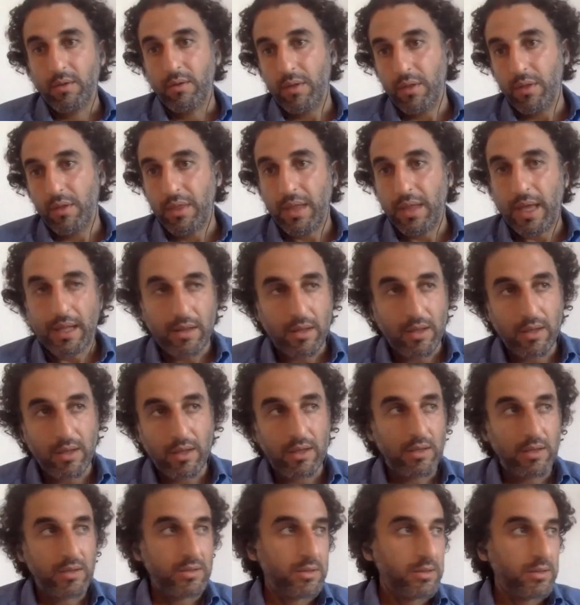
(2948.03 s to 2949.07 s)
that
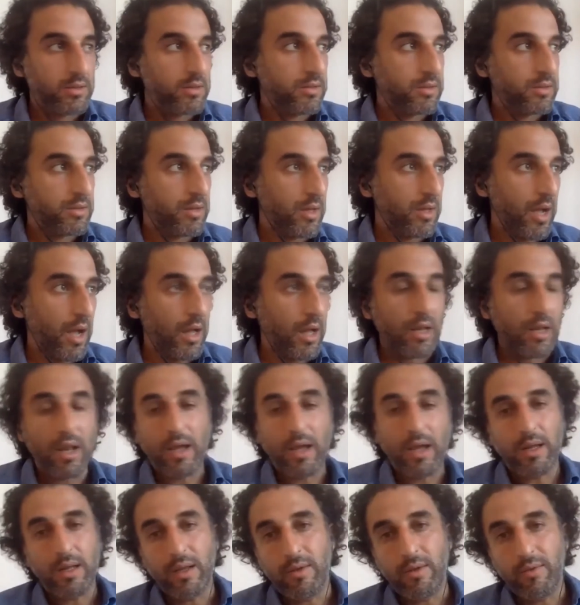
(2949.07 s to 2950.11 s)
is
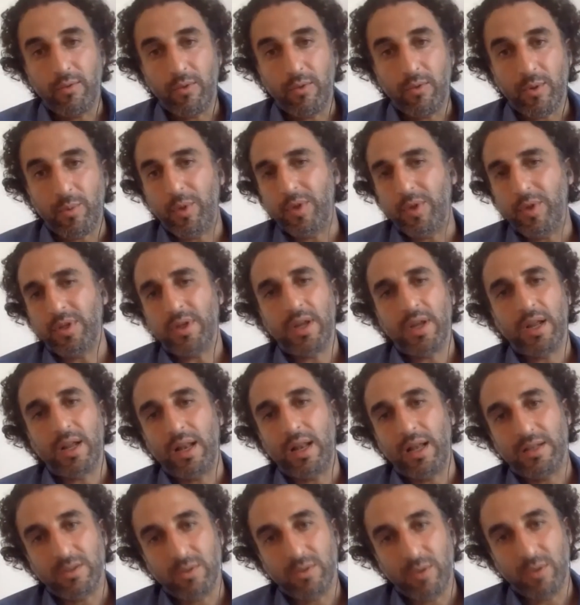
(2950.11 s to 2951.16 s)
unlikely for the political
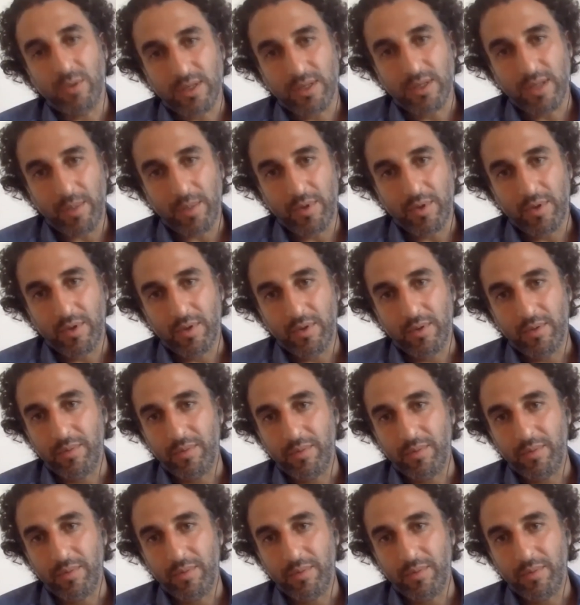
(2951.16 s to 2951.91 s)
class to accept,